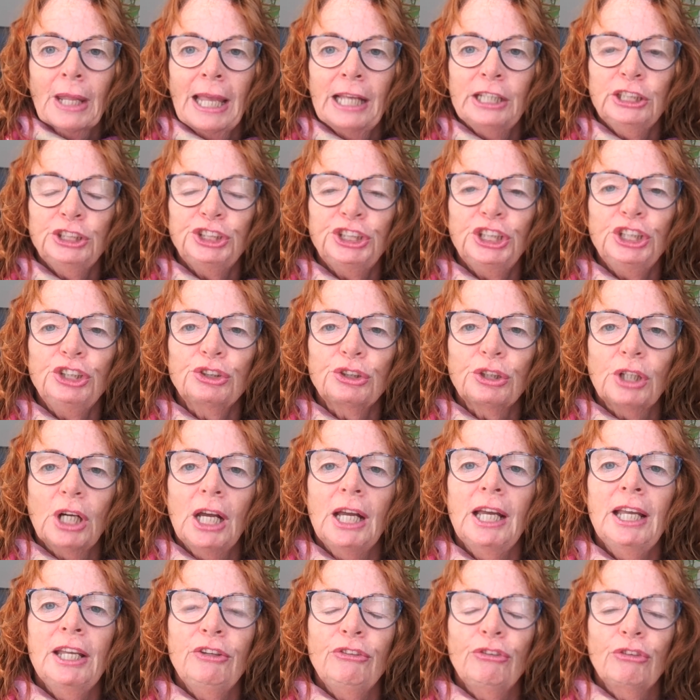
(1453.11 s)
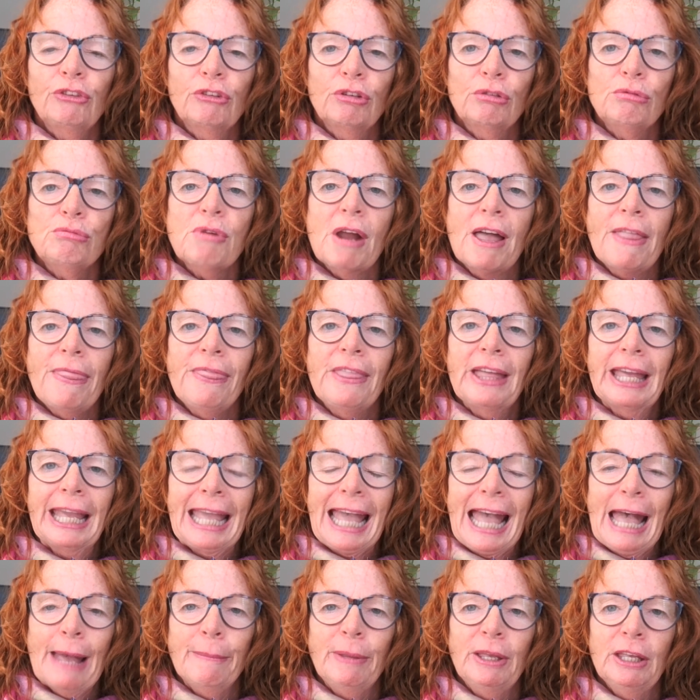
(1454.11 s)
And she tries to run the
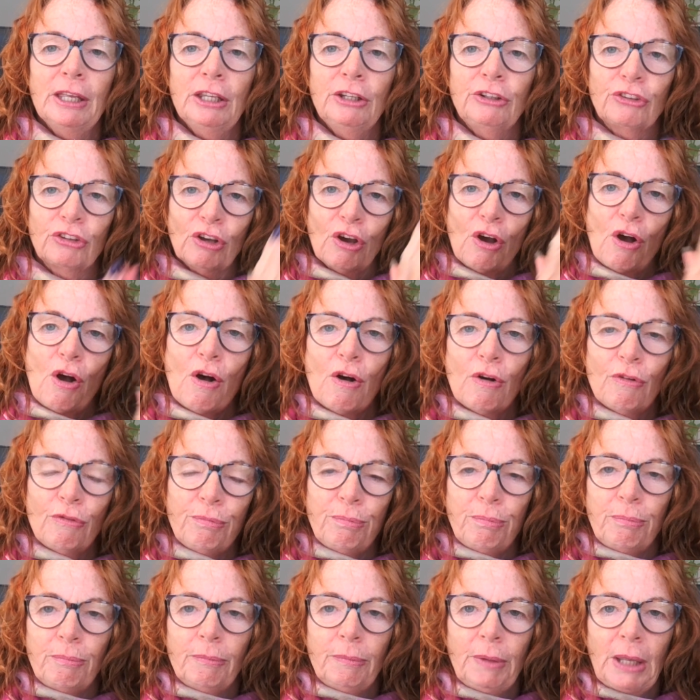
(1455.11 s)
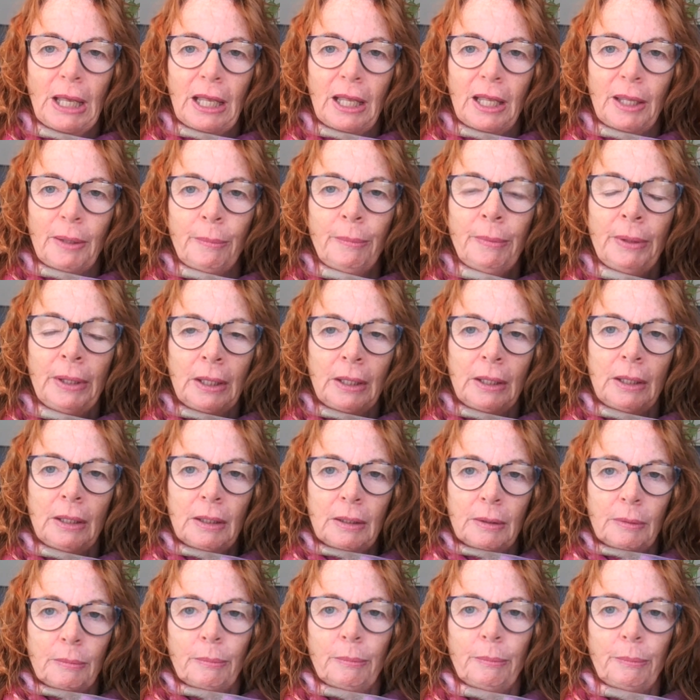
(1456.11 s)
gamut of
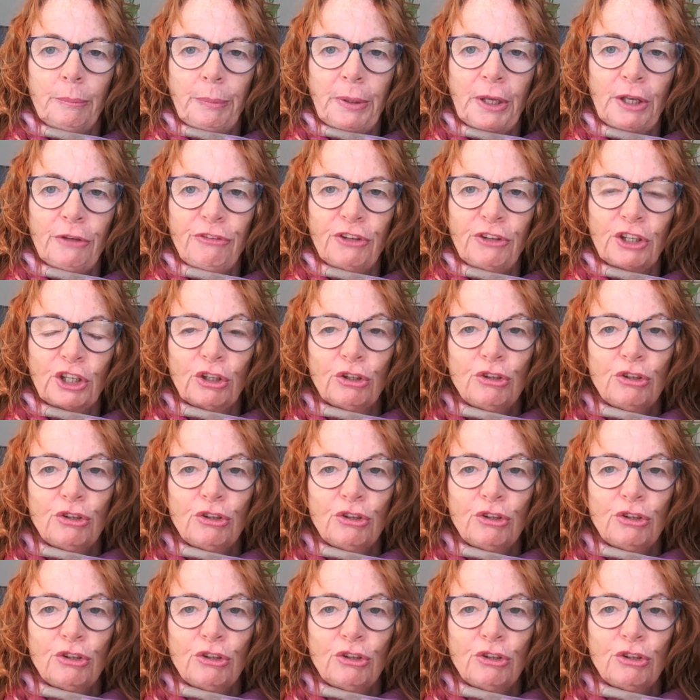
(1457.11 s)
perfect